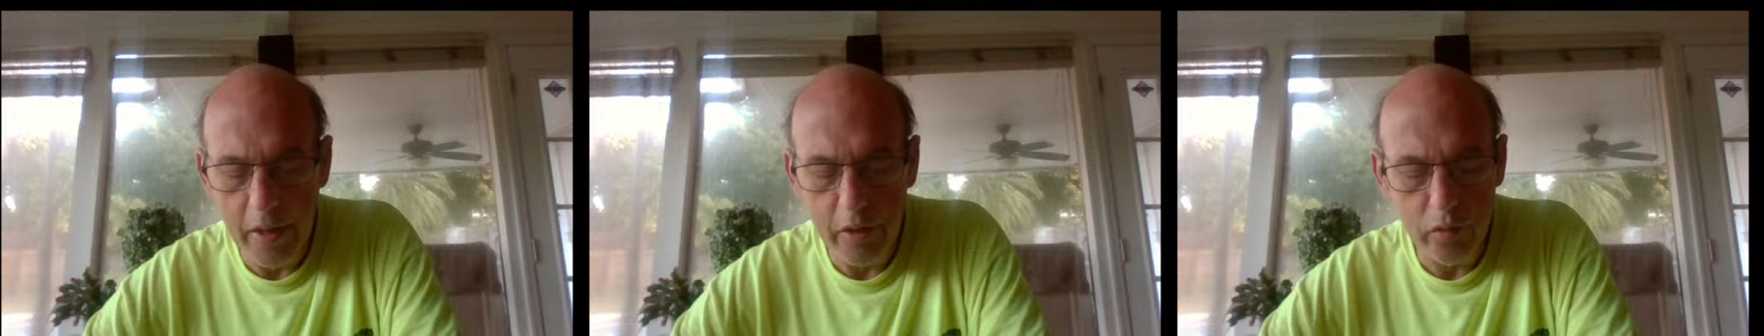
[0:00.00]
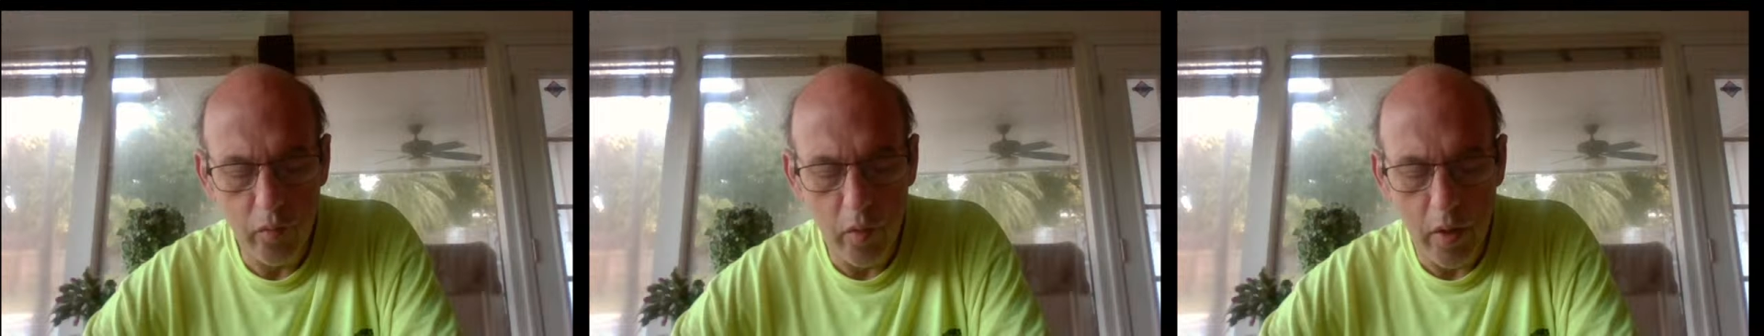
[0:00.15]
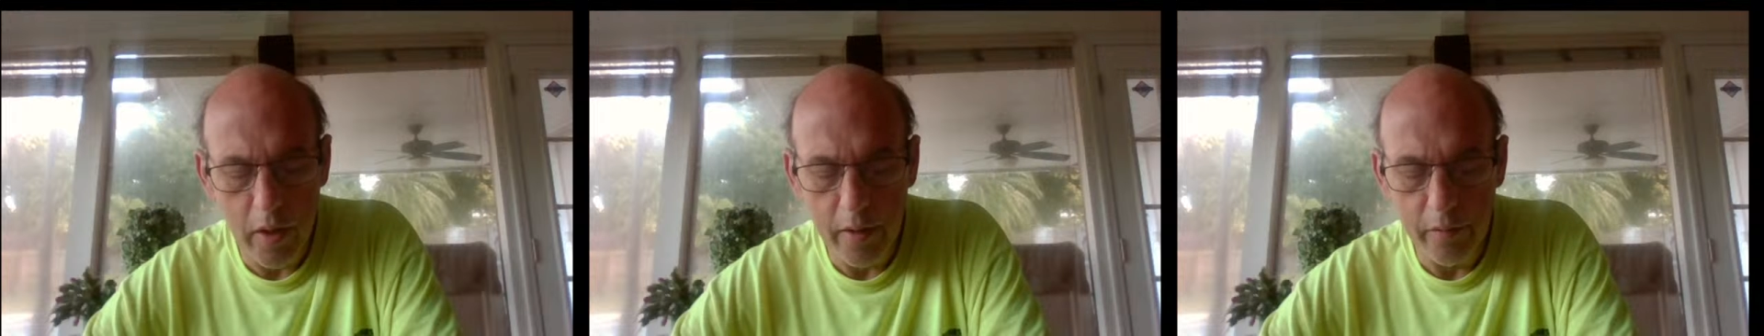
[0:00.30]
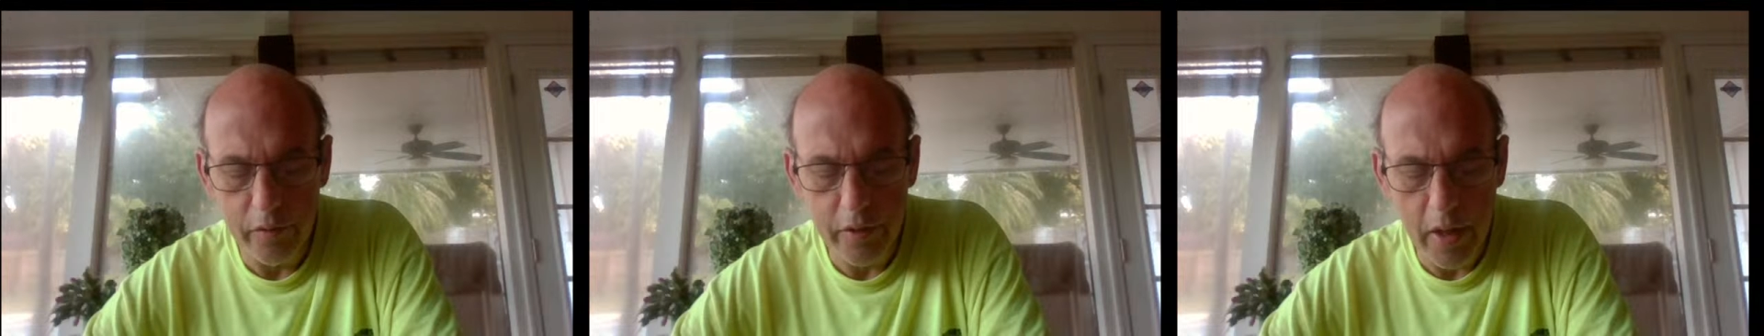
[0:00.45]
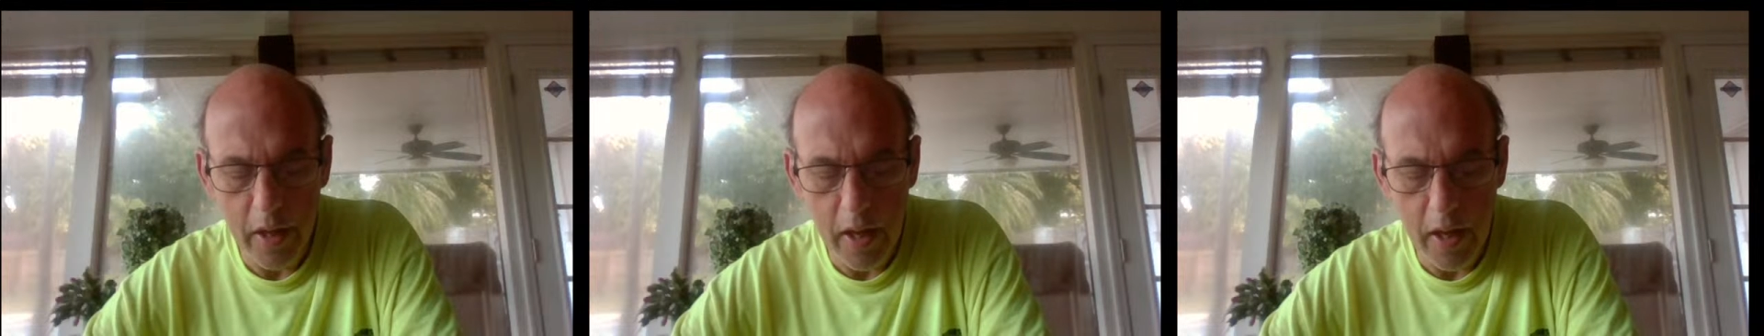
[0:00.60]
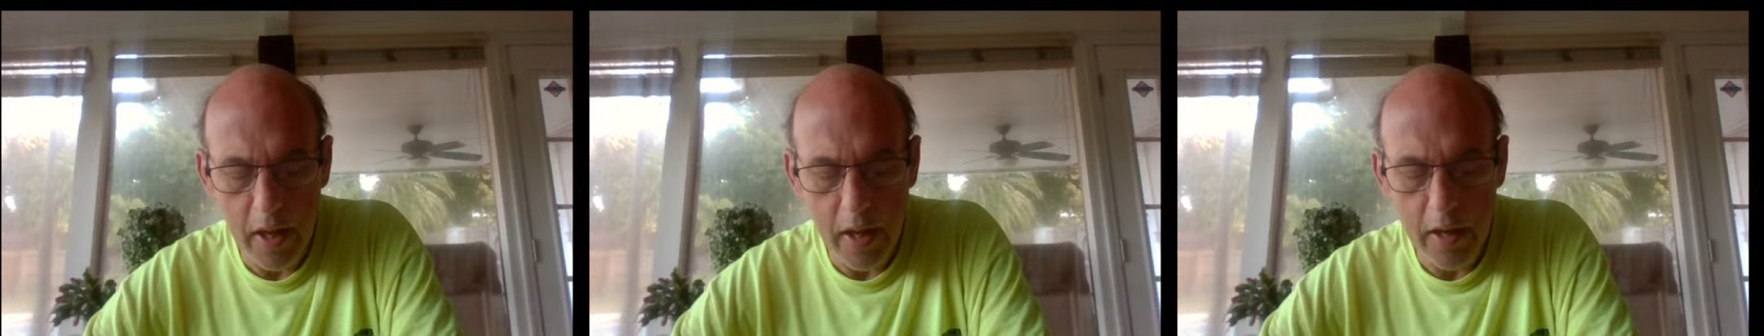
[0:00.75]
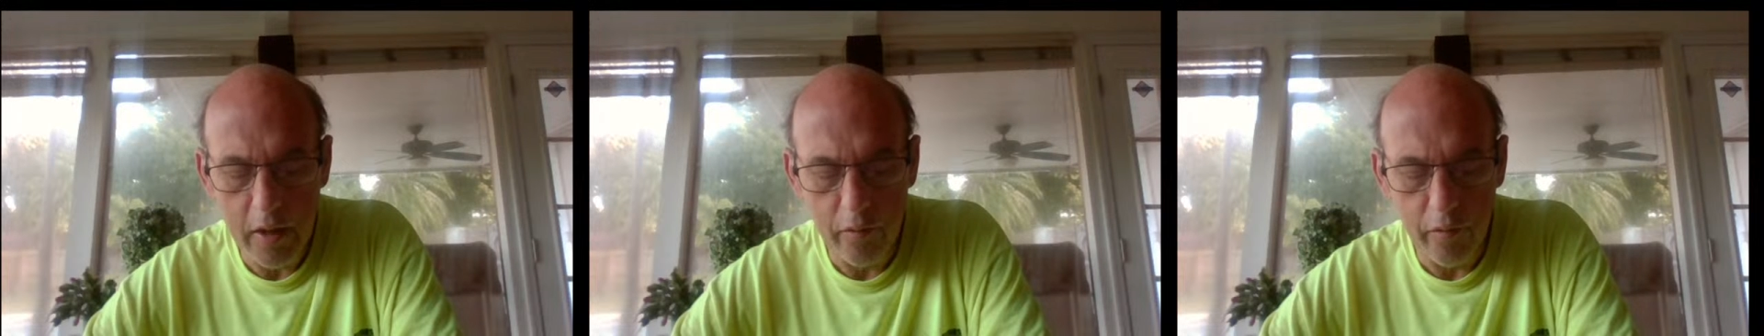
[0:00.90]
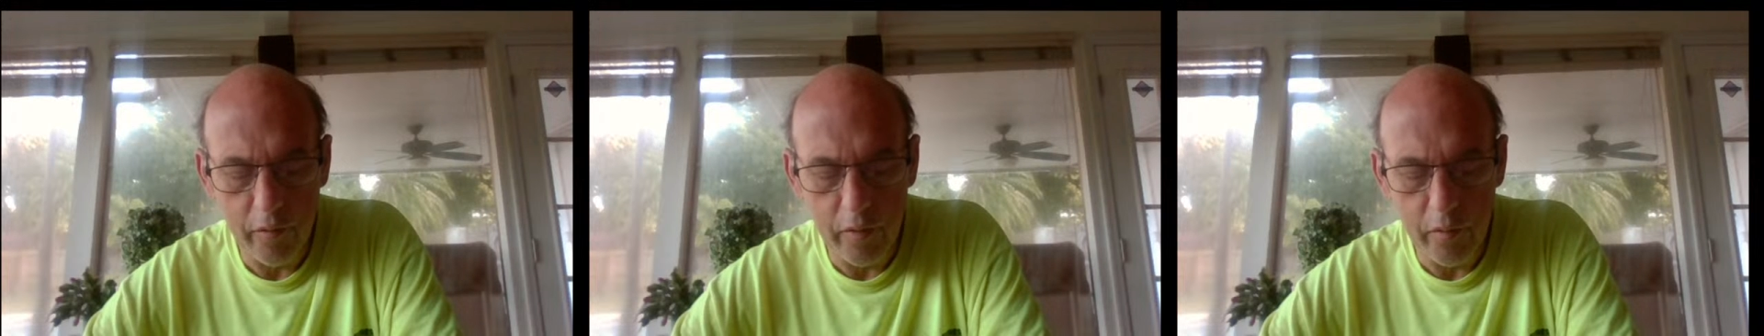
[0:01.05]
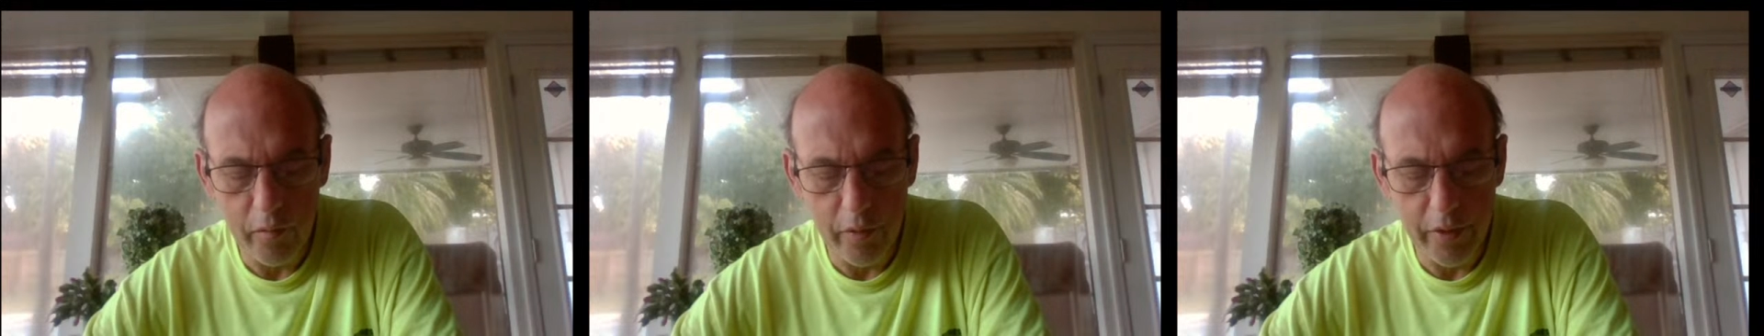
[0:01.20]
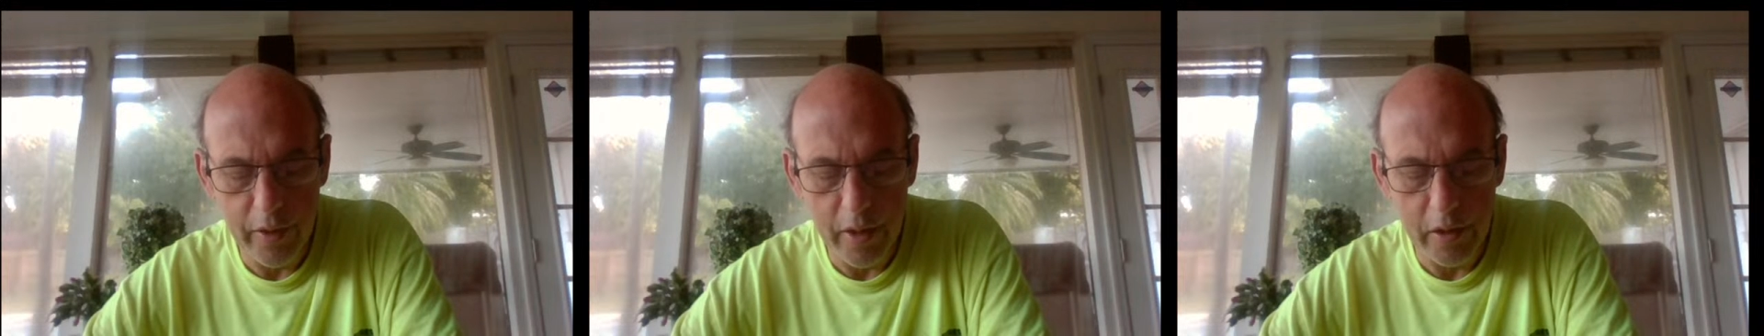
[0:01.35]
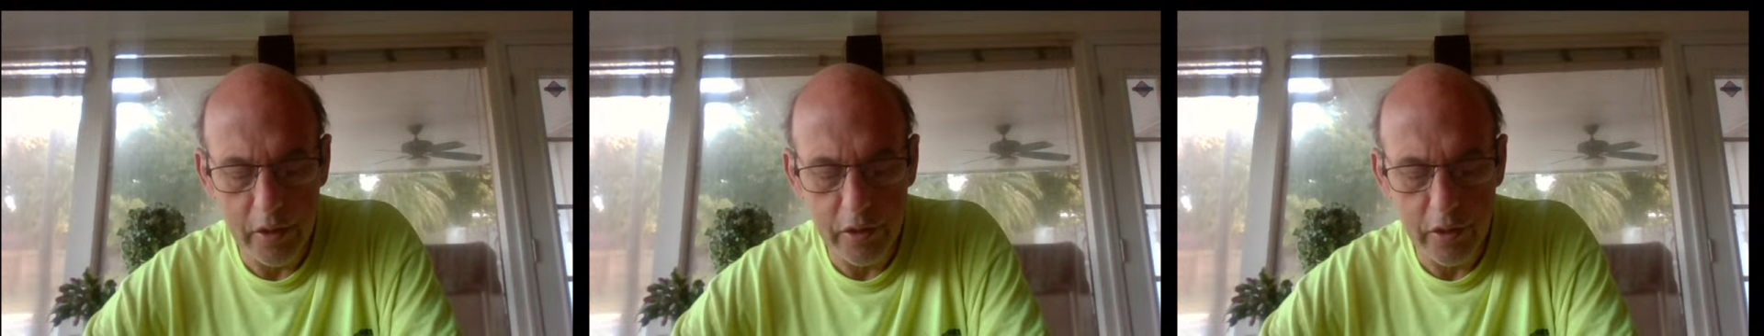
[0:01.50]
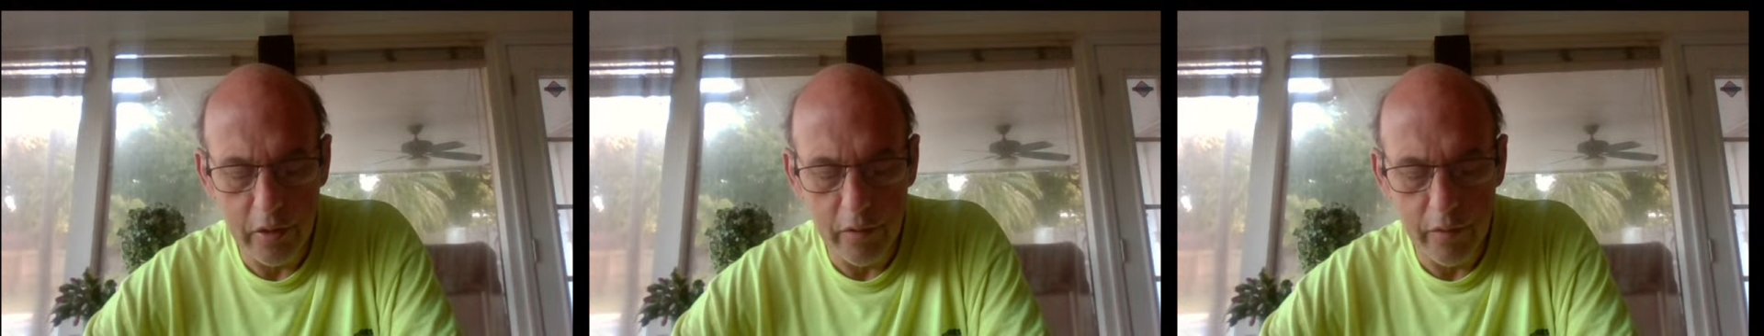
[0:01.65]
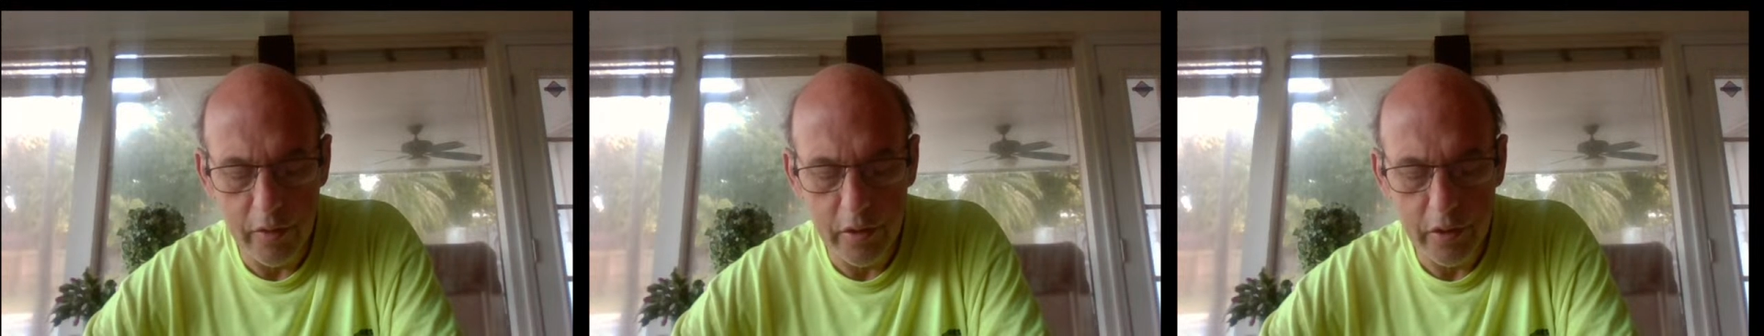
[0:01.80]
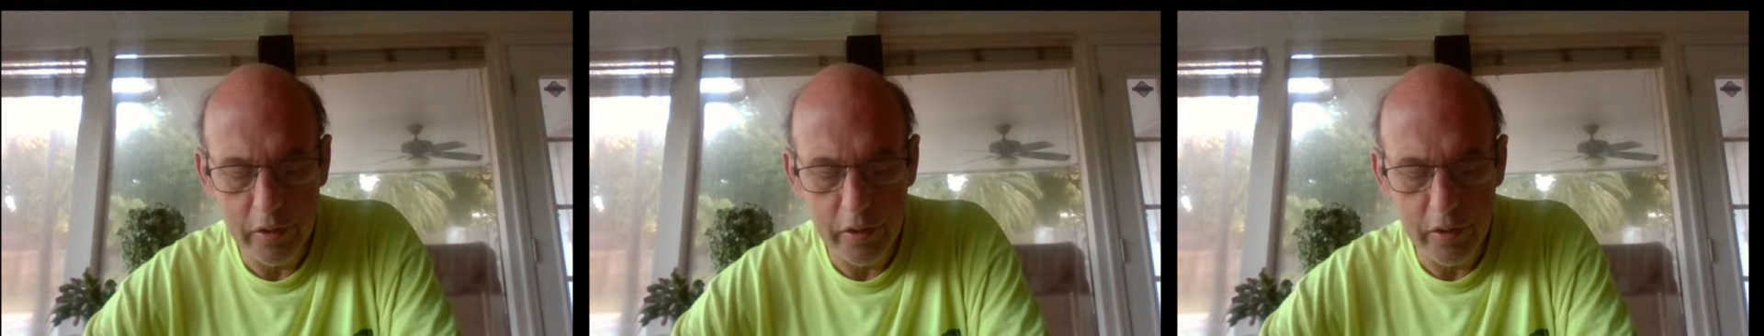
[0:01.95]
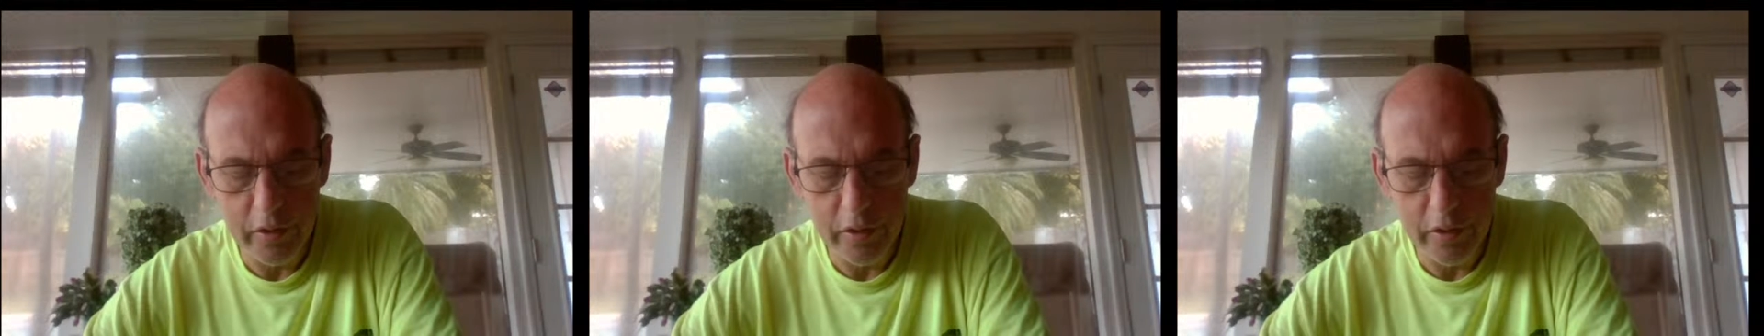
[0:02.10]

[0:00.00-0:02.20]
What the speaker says: that is why I was angry with that generation.